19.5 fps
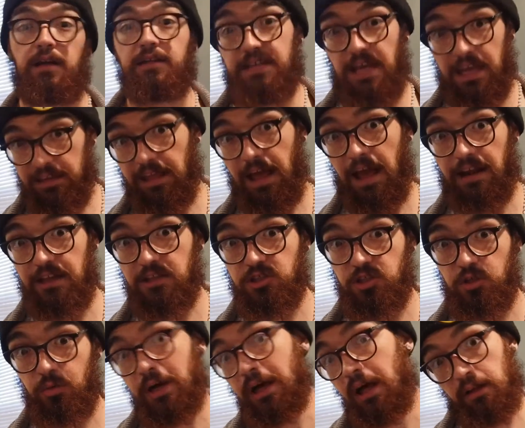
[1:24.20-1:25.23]
Take that as
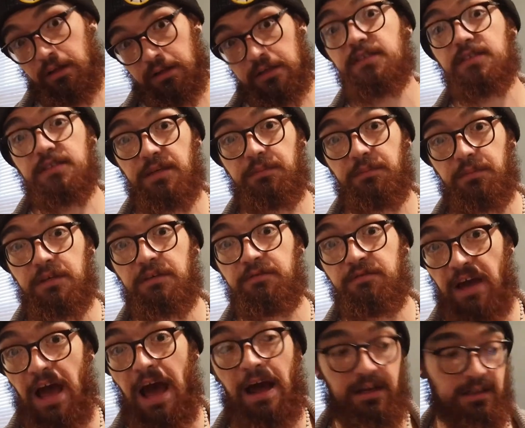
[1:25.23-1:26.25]
you will. It's simply
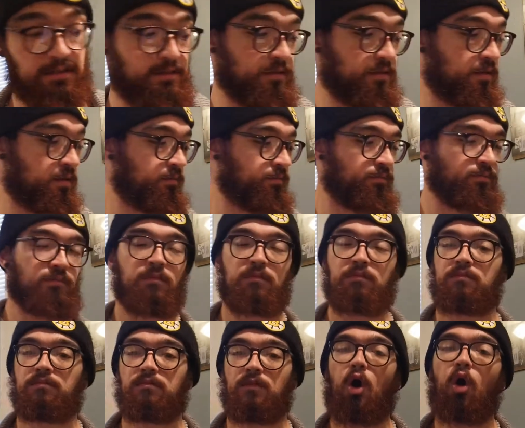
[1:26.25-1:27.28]
facts.
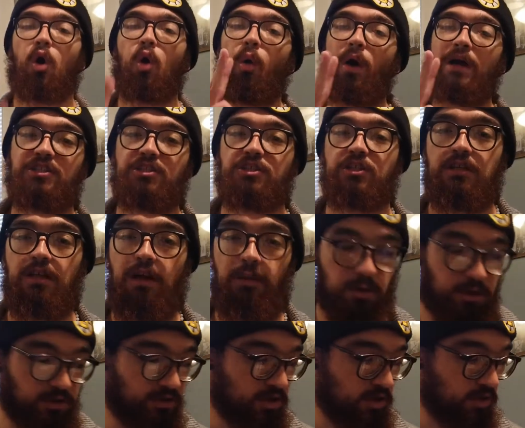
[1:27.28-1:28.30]
Question
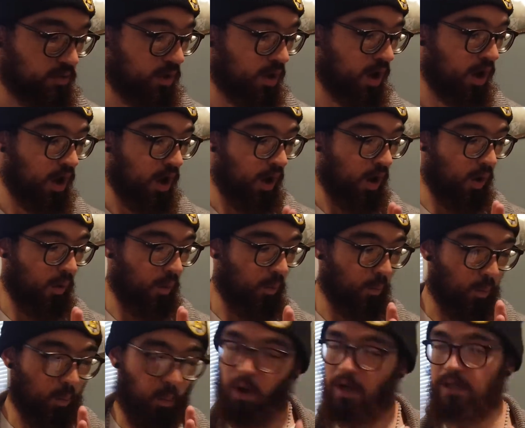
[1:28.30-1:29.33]
number 2.
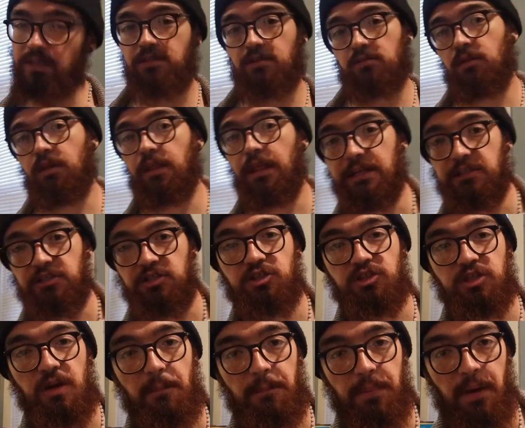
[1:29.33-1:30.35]
What is the
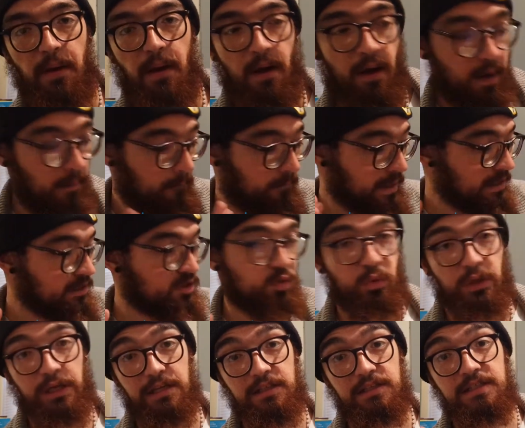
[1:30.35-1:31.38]
relationship
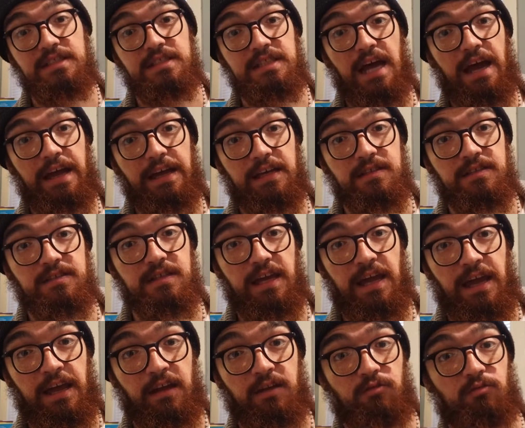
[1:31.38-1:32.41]
between science
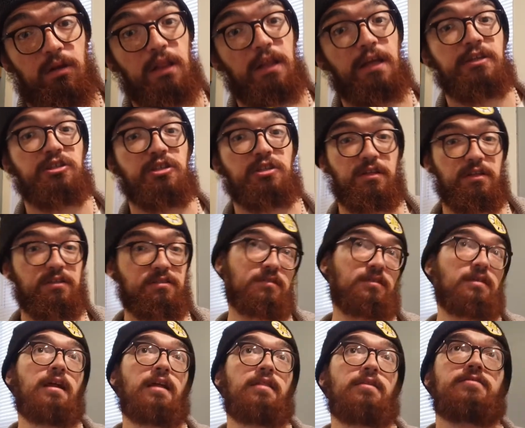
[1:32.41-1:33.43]
and religion? This
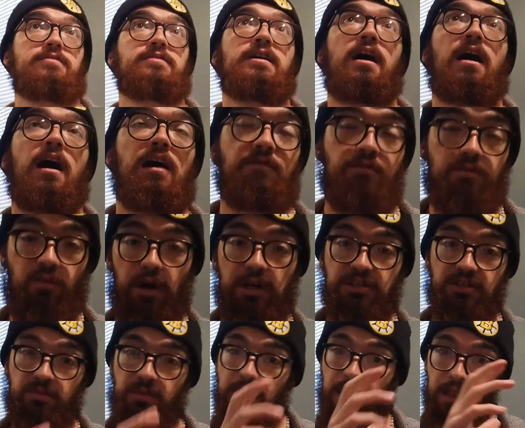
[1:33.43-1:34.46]
is another tough
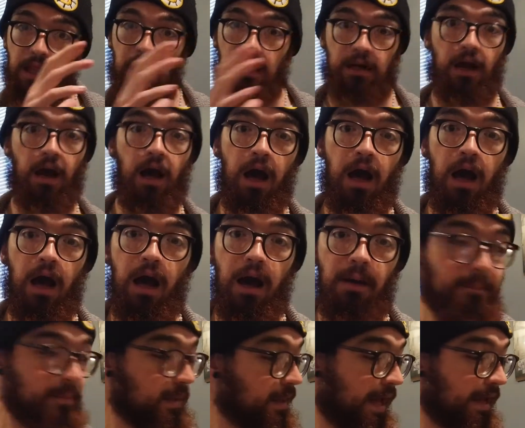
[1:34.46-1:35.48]
question with a lot of
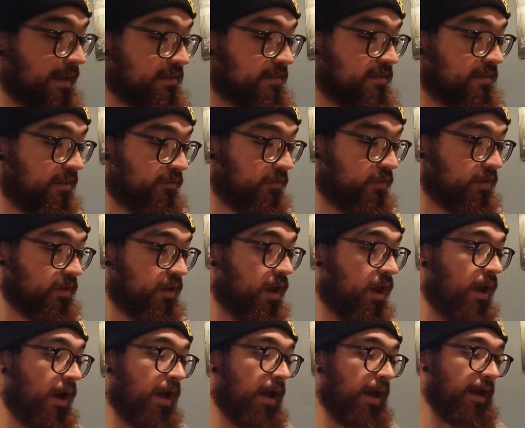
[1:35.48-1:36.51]
complex different
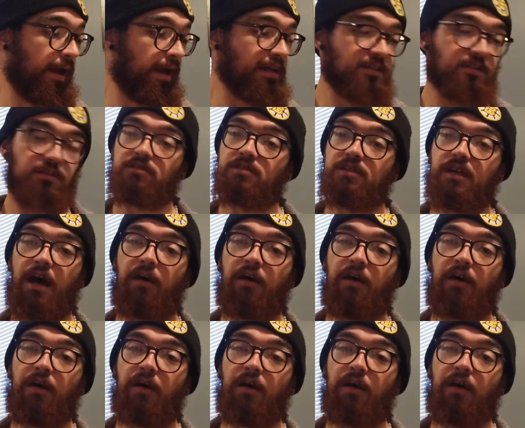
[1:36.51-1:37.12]
answers.